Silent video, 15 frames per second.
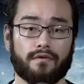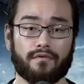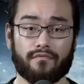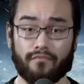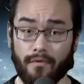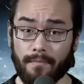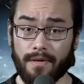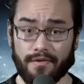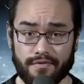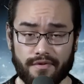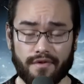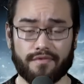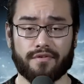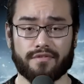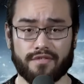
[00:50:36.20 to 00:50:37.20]
We'll be
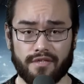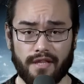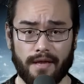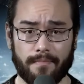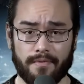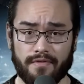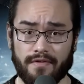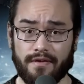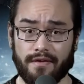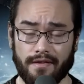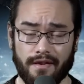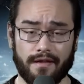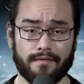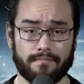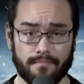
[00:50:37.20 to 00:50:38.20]
discussing telepathy
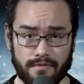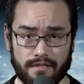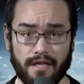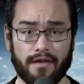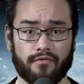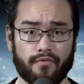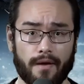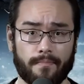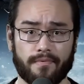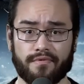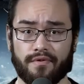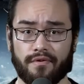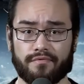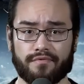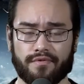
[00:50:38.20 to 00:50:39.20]
in a later
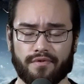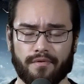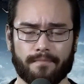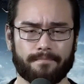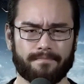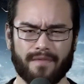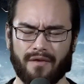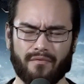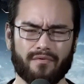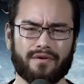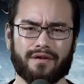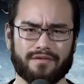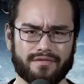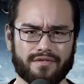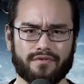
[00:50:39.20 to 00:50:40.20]
episode, so I won't
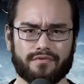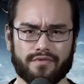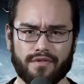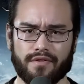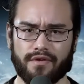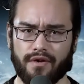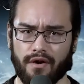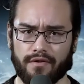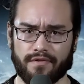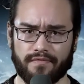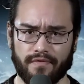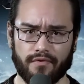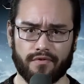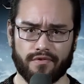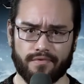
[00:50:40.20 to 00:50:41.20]
get too into the
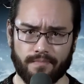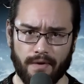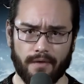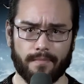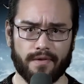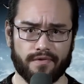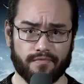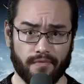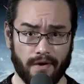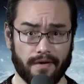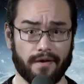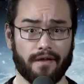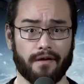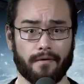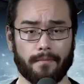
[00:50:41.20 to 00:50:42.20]
Gonsfeld experiments right
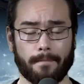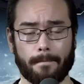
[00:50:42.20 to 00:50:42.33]
now.